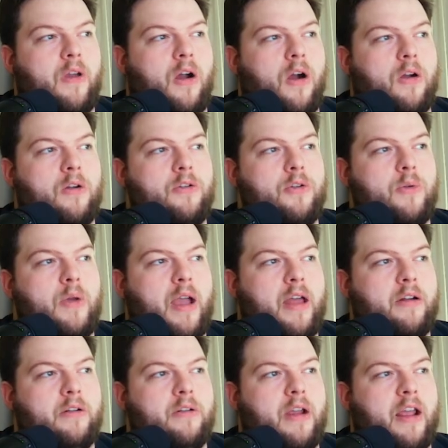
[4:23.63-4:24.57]
our new
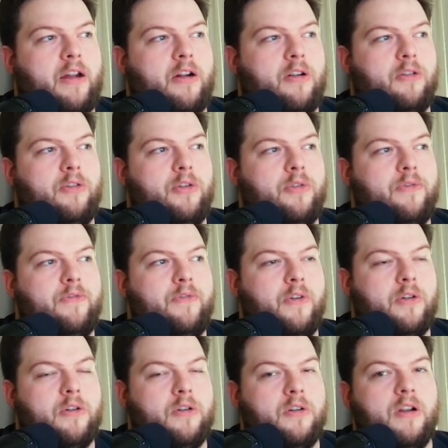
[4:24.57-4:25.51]
header and our new
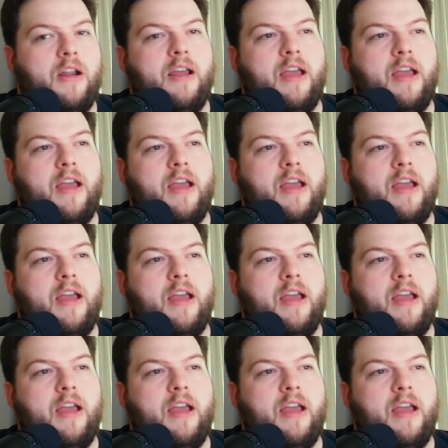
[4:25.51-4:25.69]
footer